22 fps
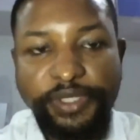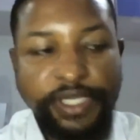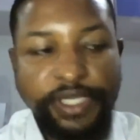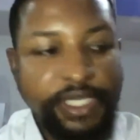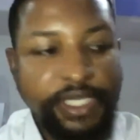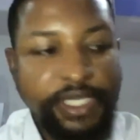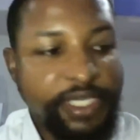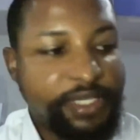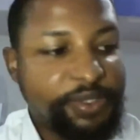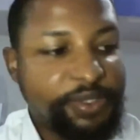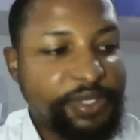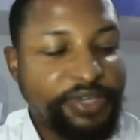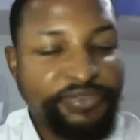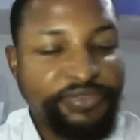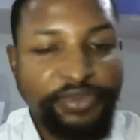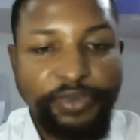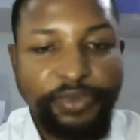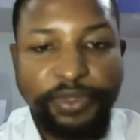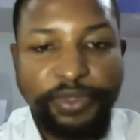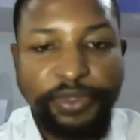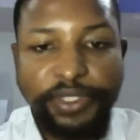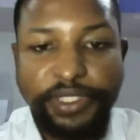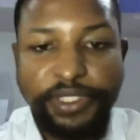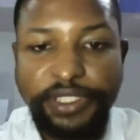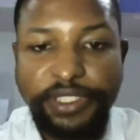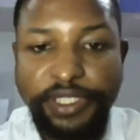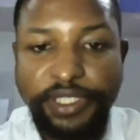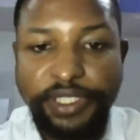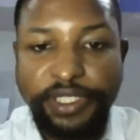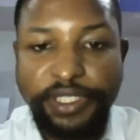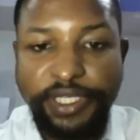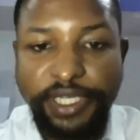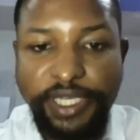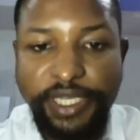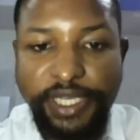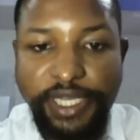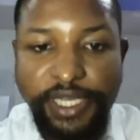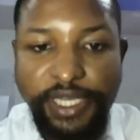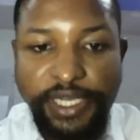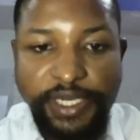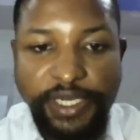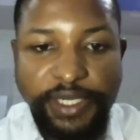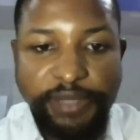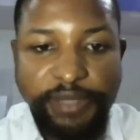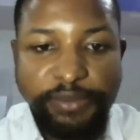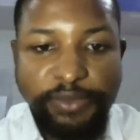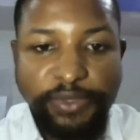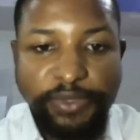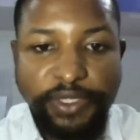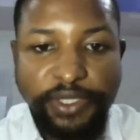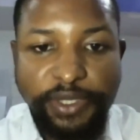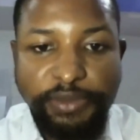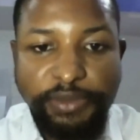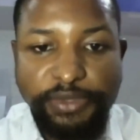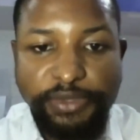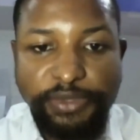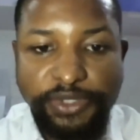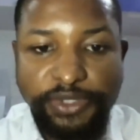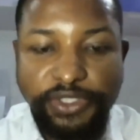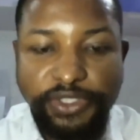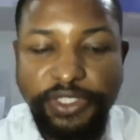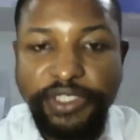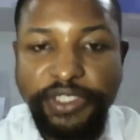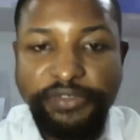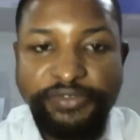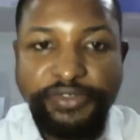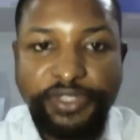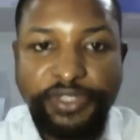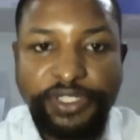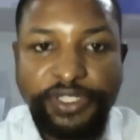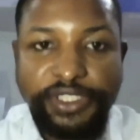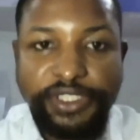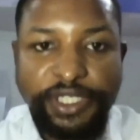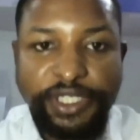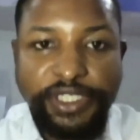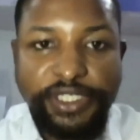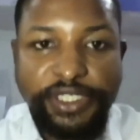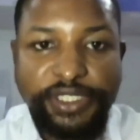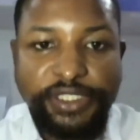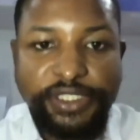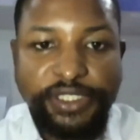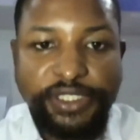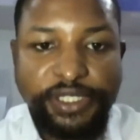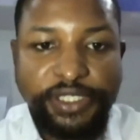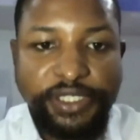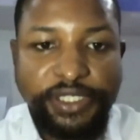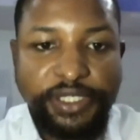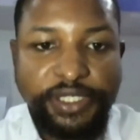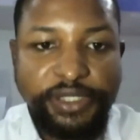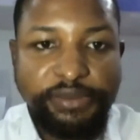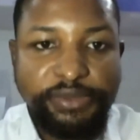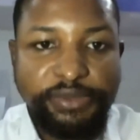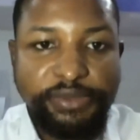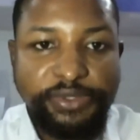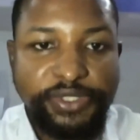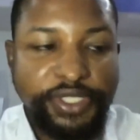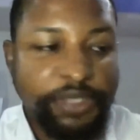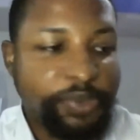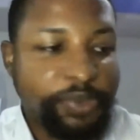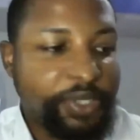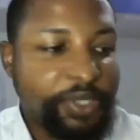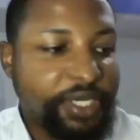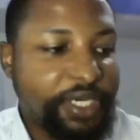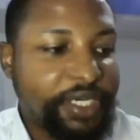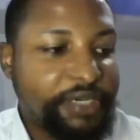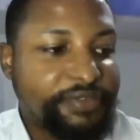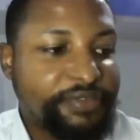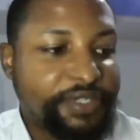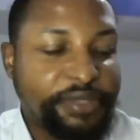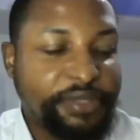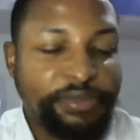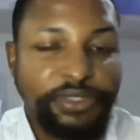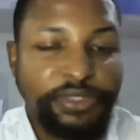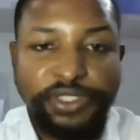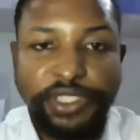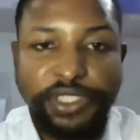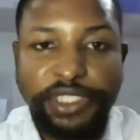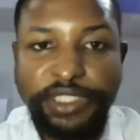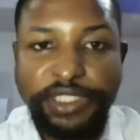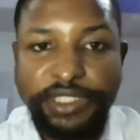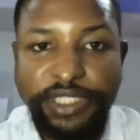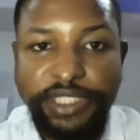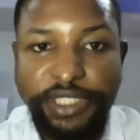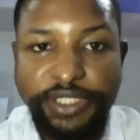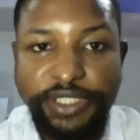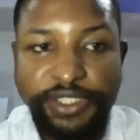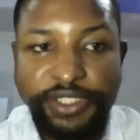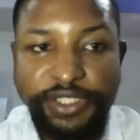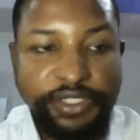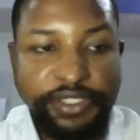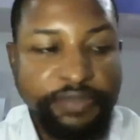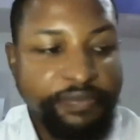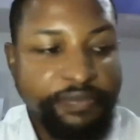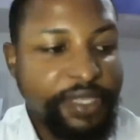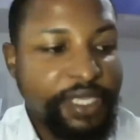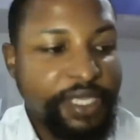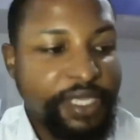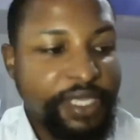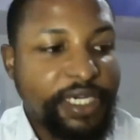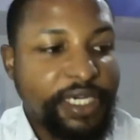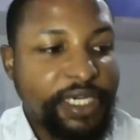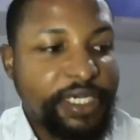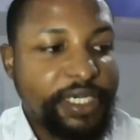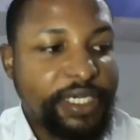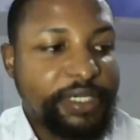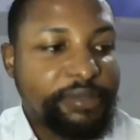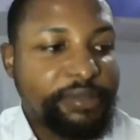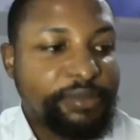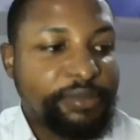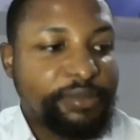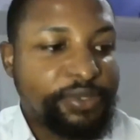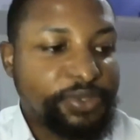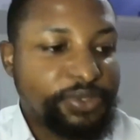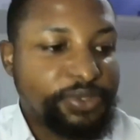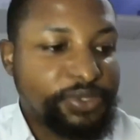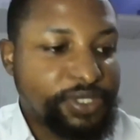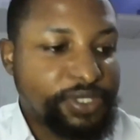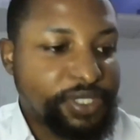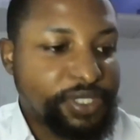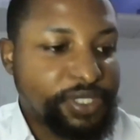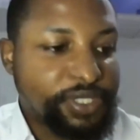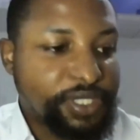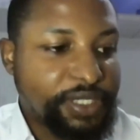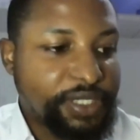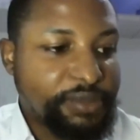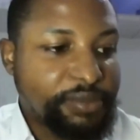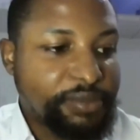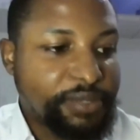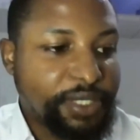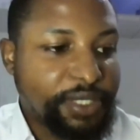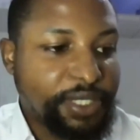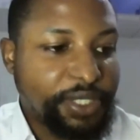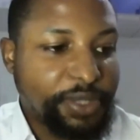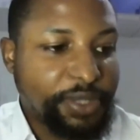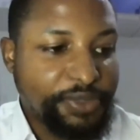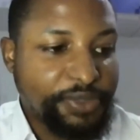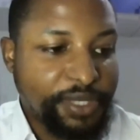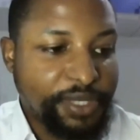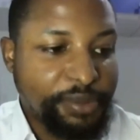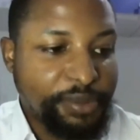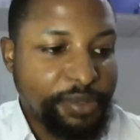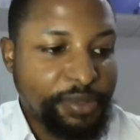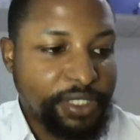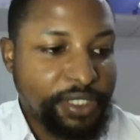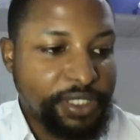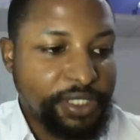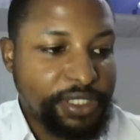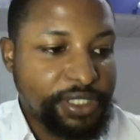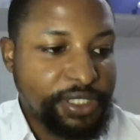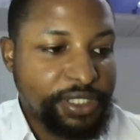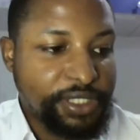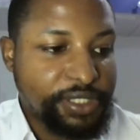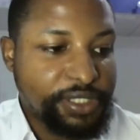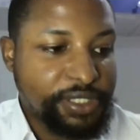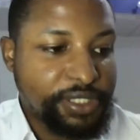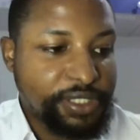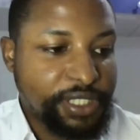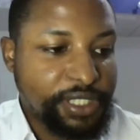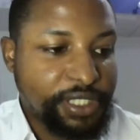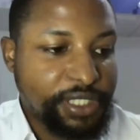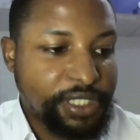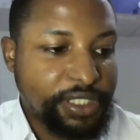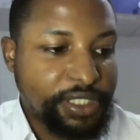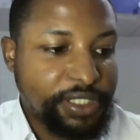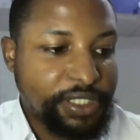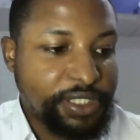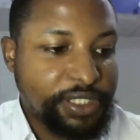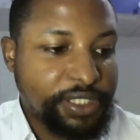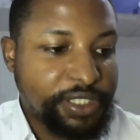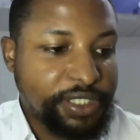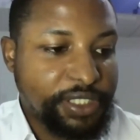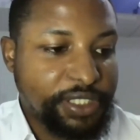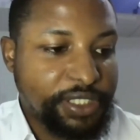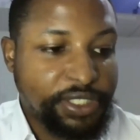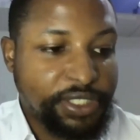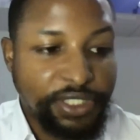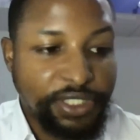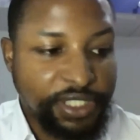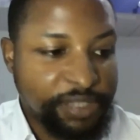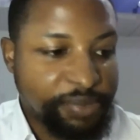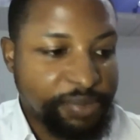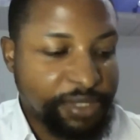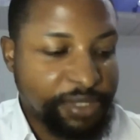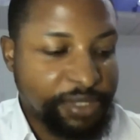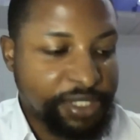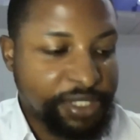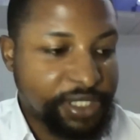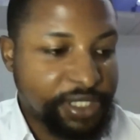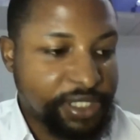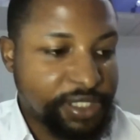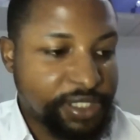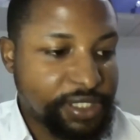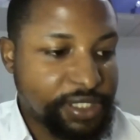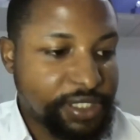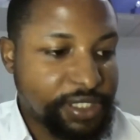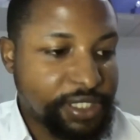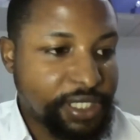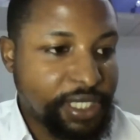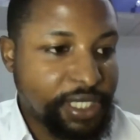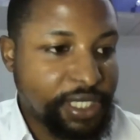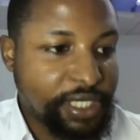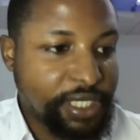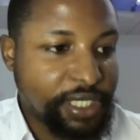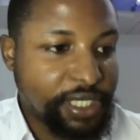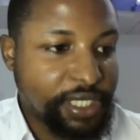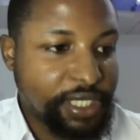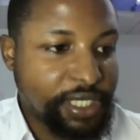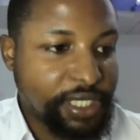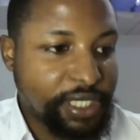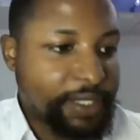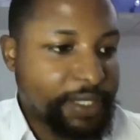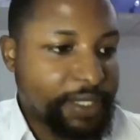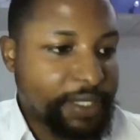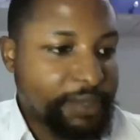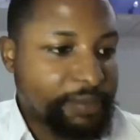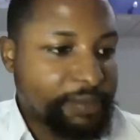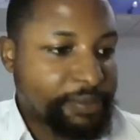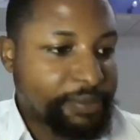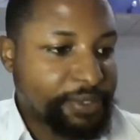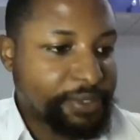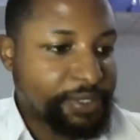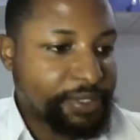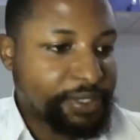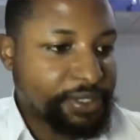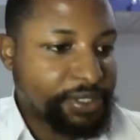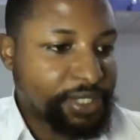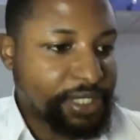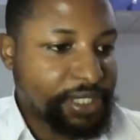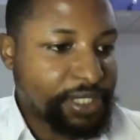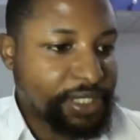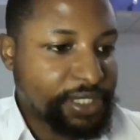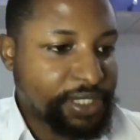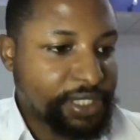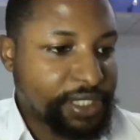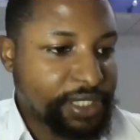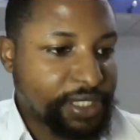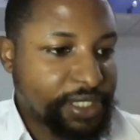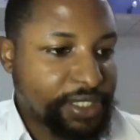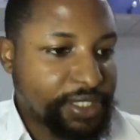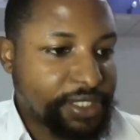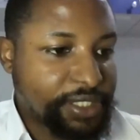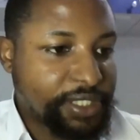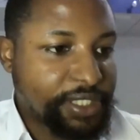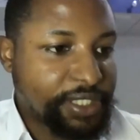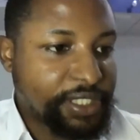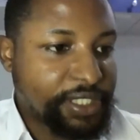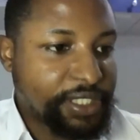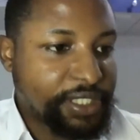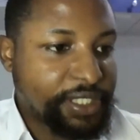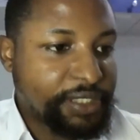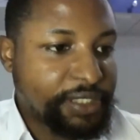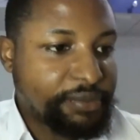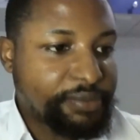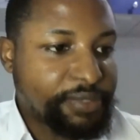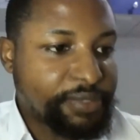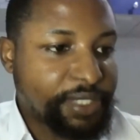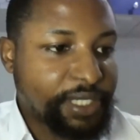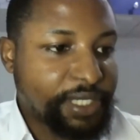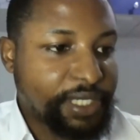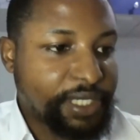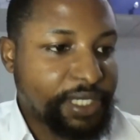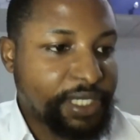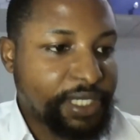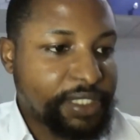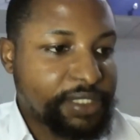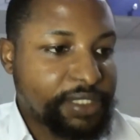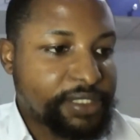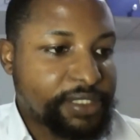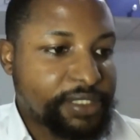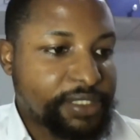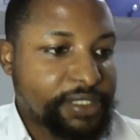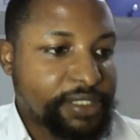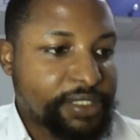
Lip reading: Hello, everyone. Welcome to Cornea Frontiers. Today we have Dr. Alexandre, who's an ophthalmologist and a cornea specialist. Dr. Alexandre has